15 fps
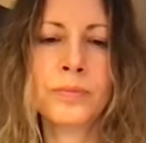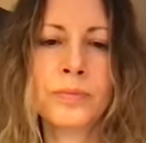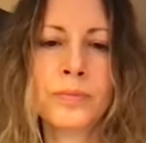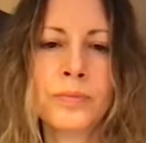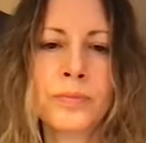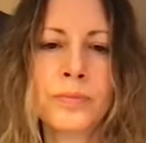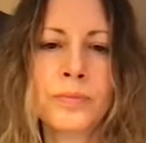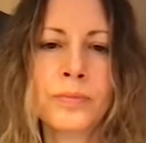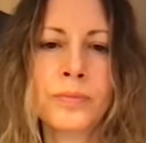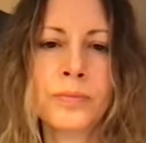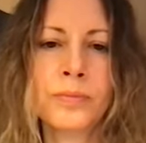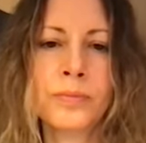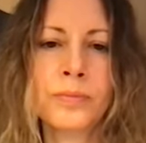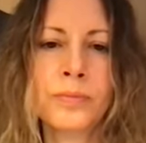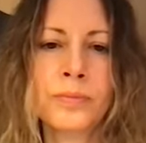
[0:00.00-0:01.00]

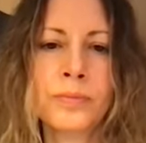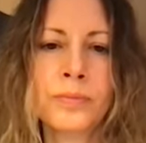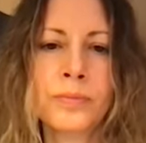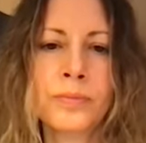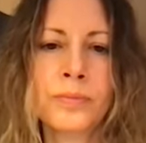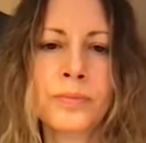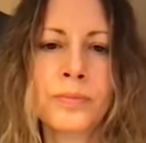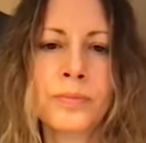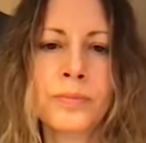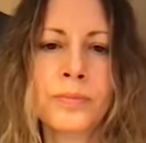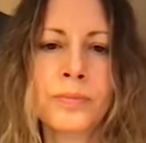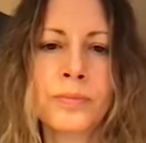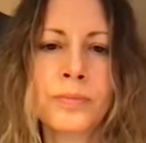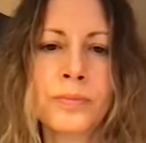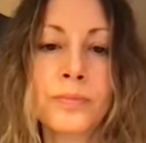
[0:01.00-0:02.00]

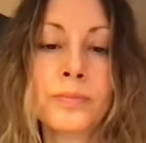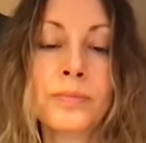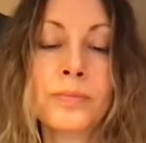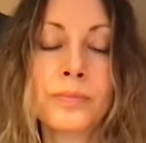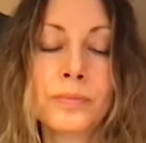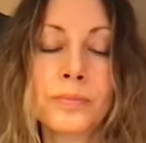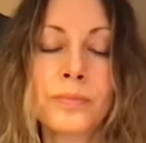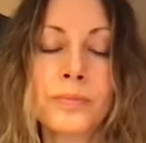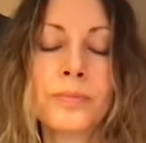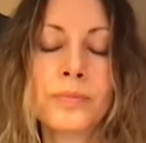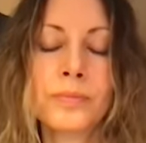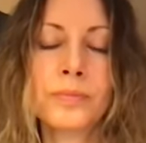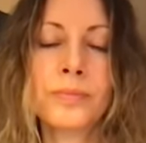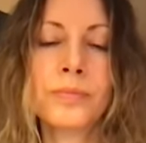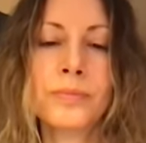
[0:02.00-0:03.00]

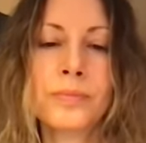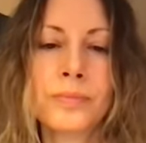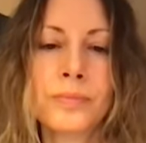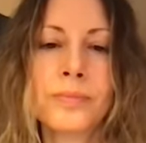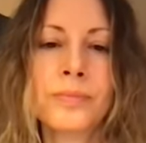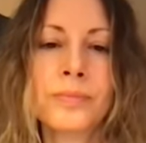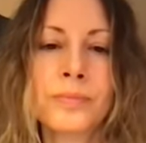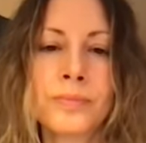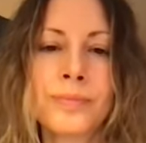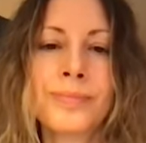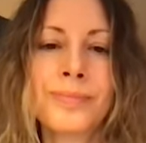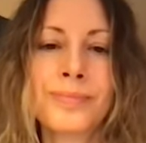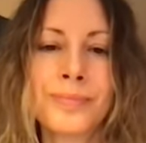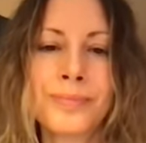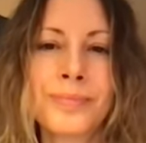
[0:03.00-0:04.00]

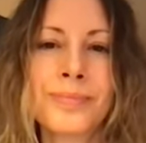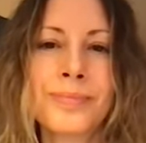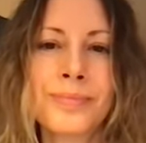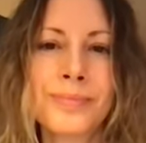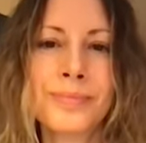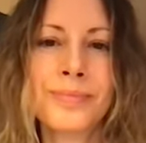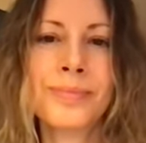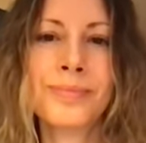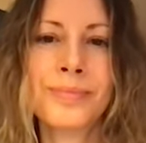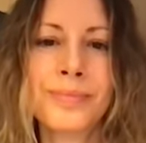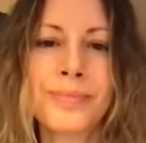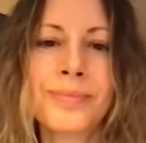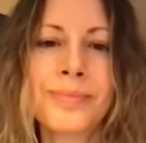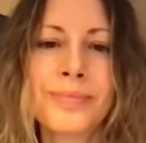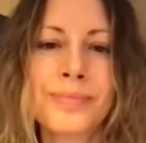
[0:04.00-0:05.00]

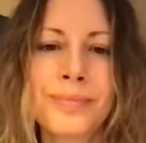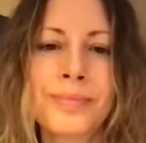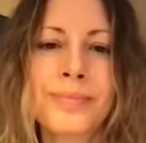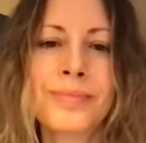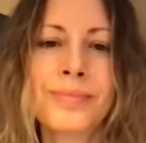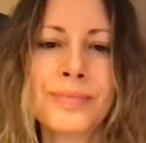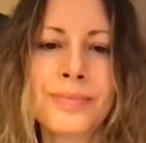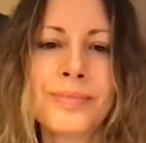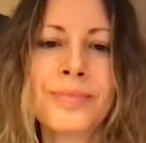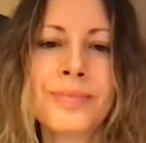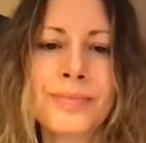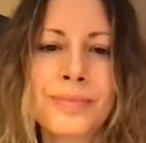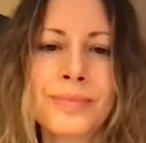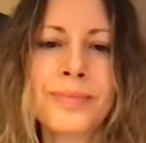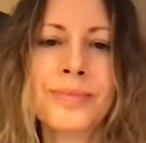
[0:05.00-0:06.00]

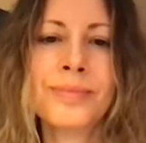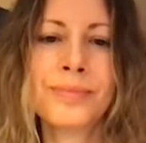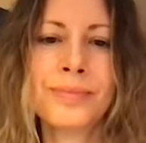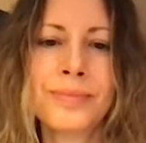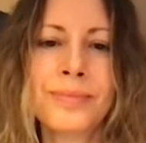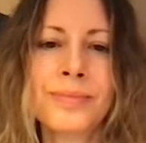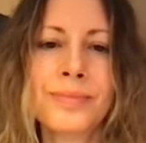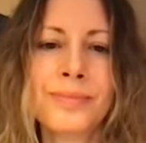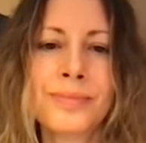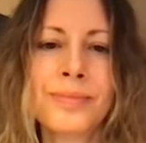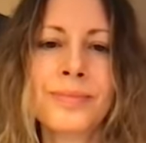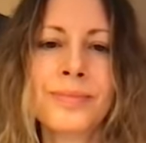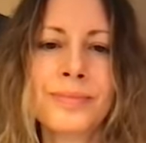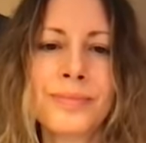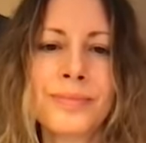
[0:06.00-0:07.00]

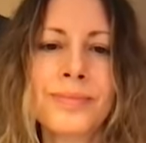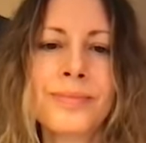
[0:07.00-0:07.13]
This person isn't speaking.